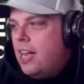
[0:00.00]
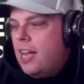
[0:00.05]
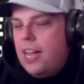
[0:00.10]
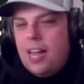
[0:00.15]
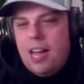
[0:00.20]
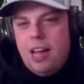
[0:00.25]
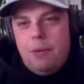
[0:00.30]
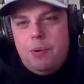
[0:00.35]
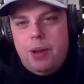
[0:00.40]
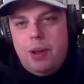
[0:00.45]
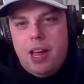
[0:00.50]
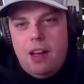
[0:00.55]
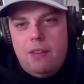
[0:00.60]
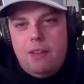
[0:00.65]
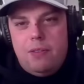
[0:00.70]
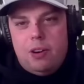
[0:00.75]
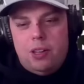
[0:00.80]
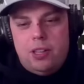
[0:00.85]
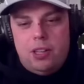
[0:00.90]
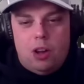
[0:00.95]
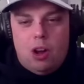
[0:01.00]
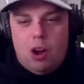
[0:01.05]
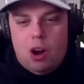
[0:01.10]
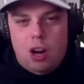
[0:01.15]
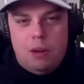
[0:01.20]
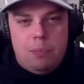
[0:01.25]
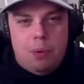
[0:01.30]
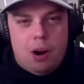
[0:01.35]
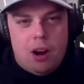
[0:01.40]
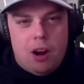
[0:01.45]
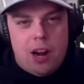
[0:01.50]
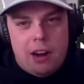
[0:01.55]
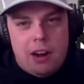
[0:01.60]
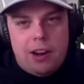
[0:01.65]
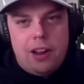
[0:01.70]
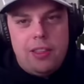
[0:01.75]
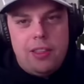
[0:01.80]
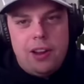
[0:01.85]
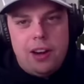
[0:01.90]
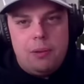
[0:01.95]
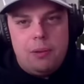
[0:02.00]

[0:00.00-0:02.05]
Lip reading: And we have our little hard bar area there,